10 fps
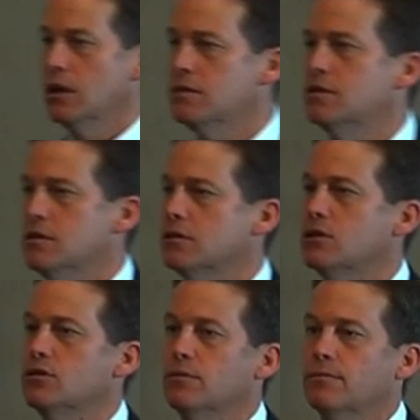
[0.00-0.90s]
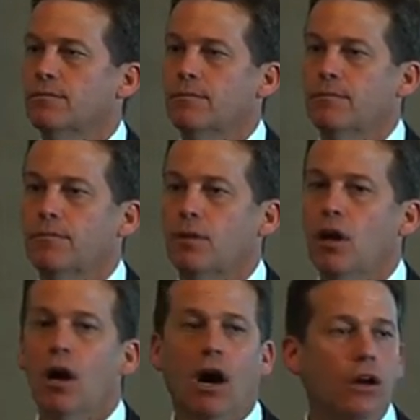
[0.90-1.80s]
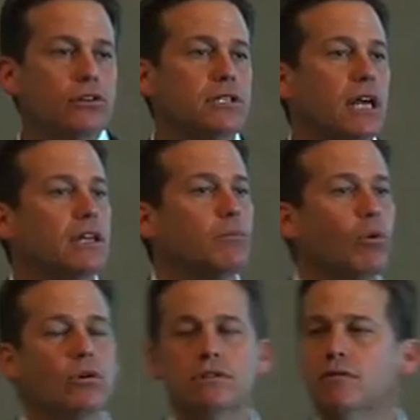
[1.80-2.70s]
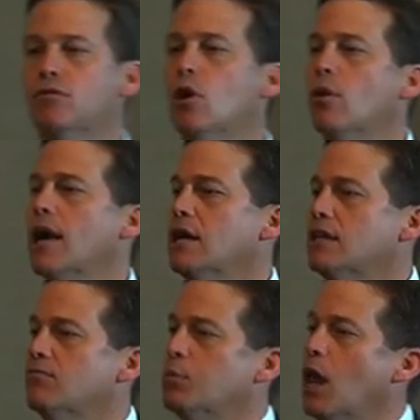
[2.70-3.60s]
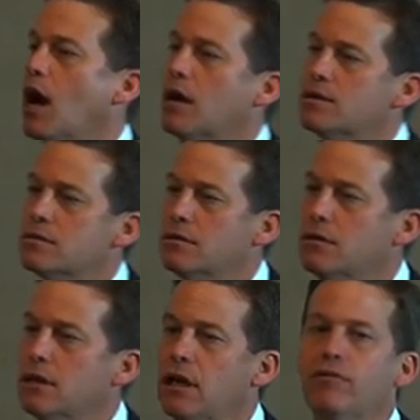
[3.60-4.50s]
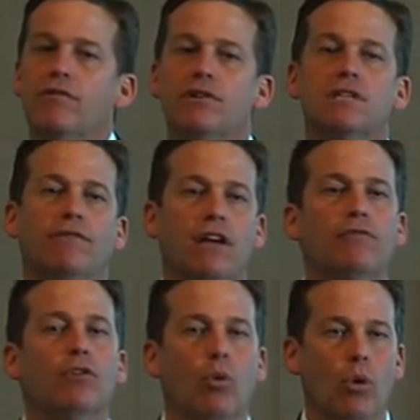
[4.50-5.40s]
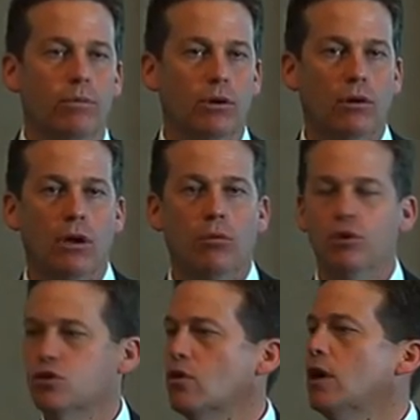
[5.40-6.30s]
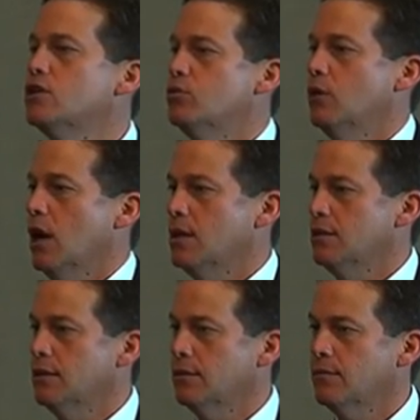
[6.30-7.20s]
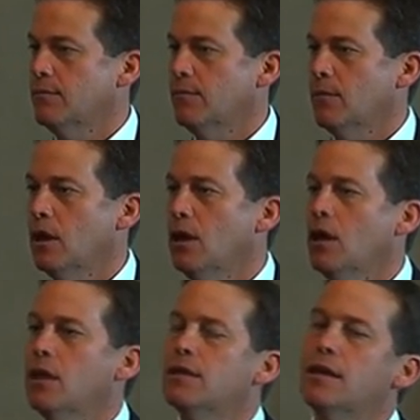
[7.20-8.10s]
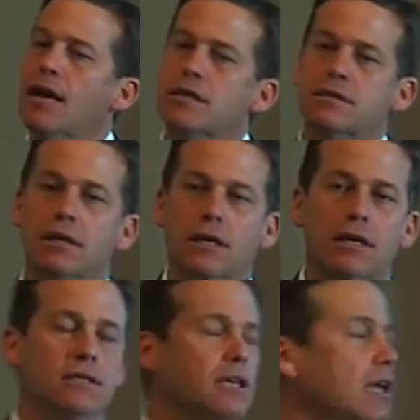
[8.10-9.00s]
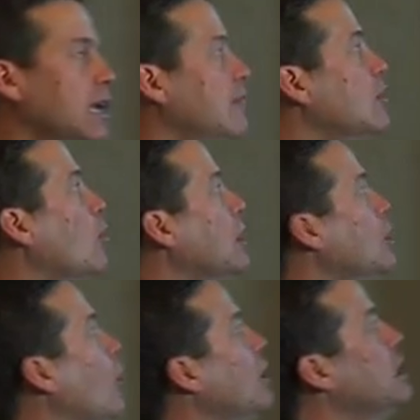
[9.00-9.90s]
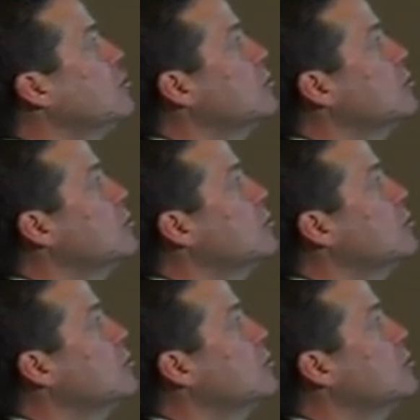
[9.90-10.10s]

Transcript: into this lesion. Understand the importance of knowing how to give blocks, even if it's infraorbital, when you're trying to do an IND. The next thing is, even though we know we need